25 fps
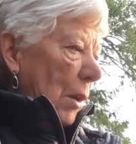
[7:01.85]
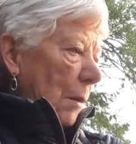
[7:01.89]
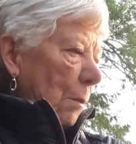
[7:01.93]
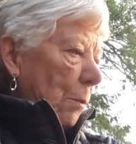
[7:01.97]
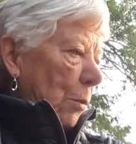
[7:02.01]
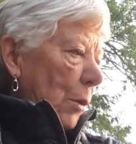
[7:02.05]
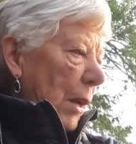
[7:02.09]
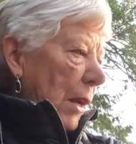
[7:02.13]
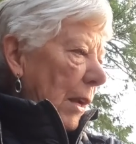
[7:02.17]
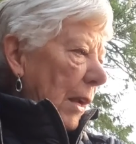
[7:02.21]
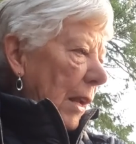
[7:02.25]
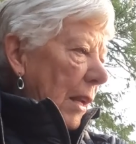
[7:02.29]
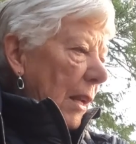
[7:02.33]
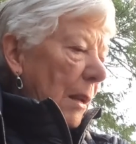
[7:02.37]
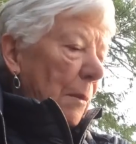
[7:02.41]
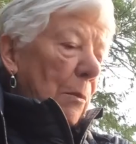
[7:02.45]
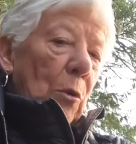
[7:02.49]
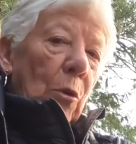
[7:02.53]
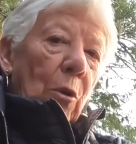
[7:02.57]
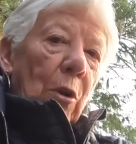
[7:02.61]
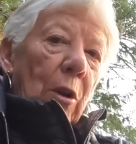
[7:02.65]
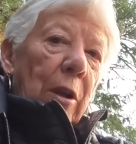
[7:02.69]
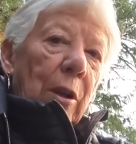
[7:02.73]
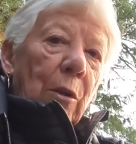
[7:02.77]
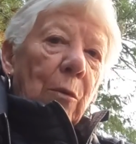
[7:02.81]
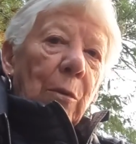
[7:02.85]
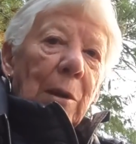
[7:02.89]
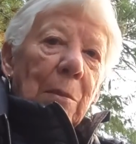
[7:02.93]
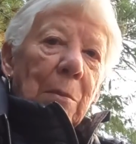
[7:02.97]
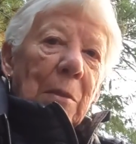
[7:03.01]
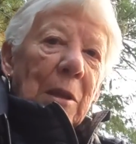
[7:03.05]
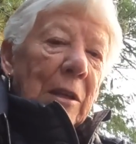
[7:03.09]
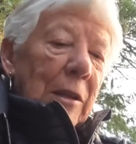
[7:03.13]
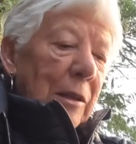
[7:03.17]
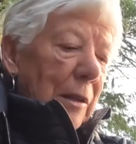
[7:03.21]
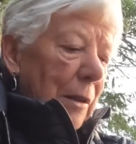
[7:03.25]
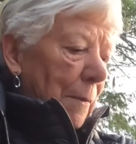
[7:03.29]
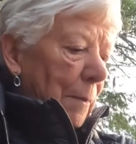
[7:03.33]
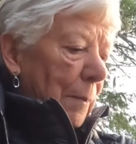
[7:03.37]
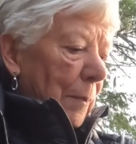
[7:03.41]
to bring any more equipment,